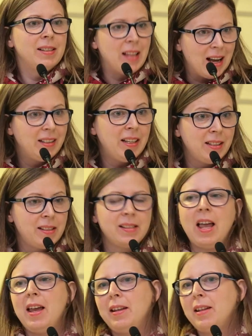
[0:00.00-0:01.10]

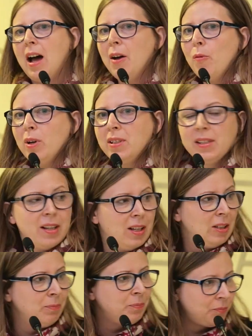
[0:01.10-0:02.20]
studies, and I was,
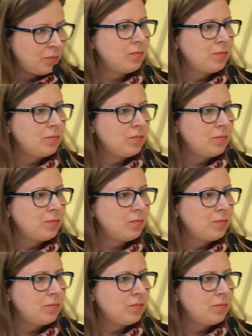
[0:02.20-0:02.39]
I